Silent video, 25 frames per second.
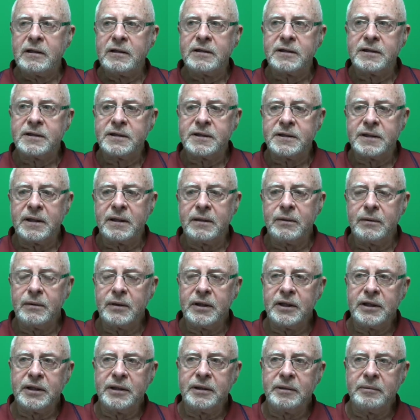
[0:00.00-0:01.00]

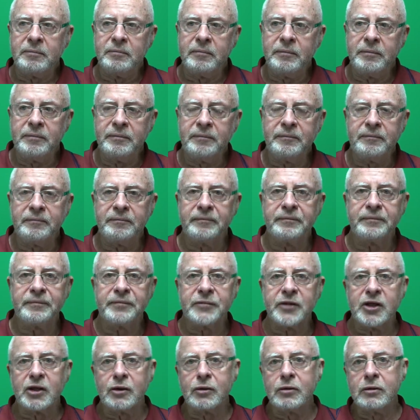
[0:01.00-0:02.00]
So
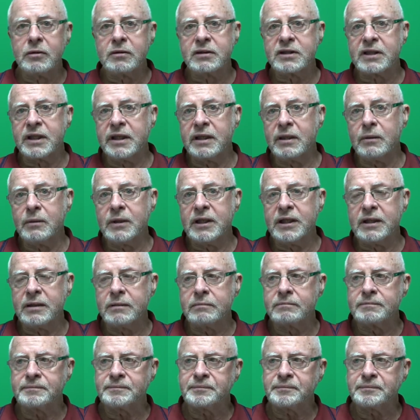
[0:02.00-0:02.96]
the gooks get away.